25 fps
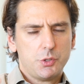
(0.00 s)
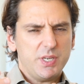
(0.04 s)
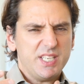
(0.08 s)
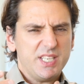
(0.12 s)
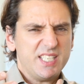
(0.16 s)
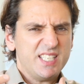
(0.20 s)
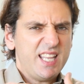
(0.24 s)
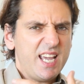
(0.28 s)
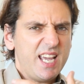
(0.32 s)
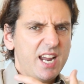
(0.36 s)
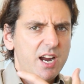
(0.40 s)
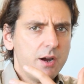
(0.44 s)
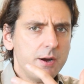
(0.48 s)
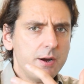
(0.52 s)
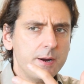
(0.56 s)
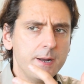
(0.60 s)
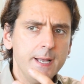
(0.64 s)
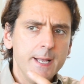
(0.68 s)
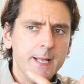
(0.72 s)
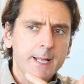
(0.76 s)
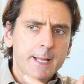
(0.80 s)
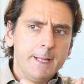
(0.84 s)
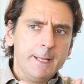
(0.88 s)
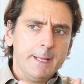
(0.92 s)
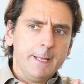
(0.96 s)
So is there,
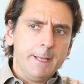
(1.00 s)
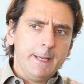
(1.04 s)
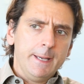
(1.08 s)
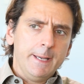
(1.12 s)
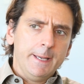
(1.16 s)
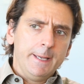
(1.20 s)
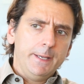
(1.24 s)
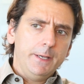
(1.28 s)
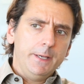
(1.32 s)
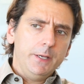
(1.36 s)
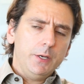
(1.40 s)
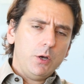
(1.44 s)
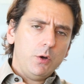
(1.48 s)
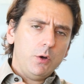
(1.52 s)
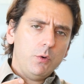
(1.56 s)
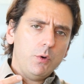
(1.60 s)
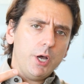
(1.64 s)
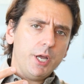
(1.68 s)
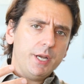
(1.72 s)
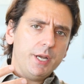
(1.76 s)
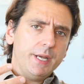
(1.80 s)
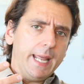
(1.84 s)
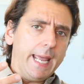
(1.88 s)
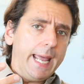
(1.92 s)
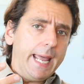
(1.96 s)

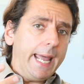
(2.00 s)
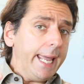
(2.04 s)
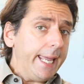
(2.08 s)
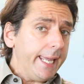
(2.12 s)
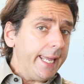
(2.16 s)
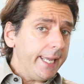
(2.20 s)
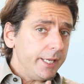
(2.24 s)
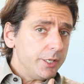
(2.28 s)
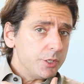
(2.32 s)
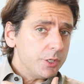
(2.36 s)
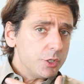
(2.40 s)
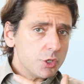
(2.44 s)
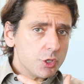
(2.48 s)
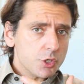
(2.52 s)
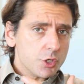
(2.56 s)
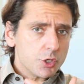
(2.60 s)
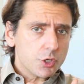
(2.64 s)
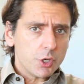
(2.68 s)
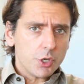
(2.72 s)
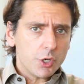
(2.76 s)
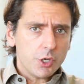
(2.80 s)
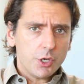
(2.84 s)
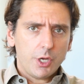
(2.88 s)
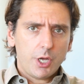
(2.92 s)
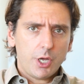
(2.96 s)
an
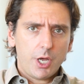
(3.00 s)
age